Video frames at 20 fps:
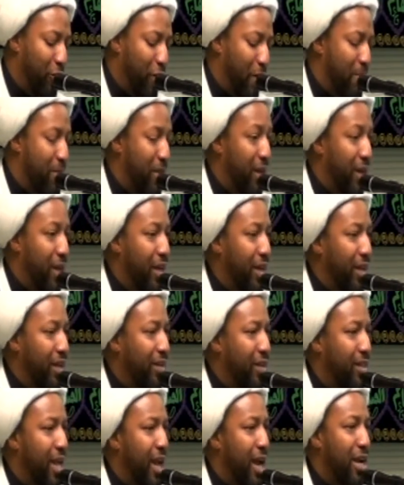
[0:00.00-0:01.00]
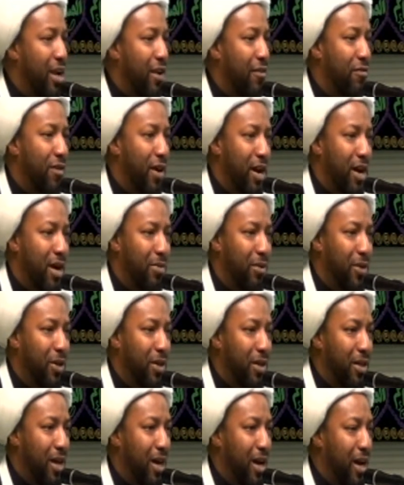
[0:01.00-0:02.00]
from the neck of
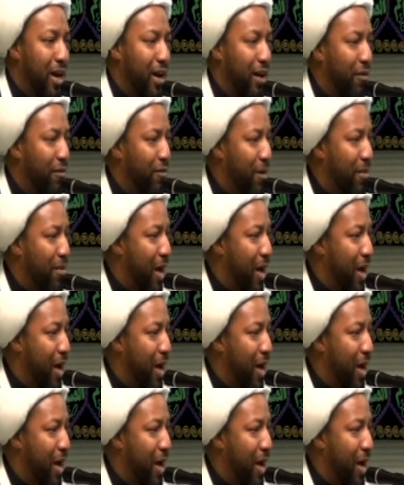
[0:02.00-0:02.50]
Abdullah,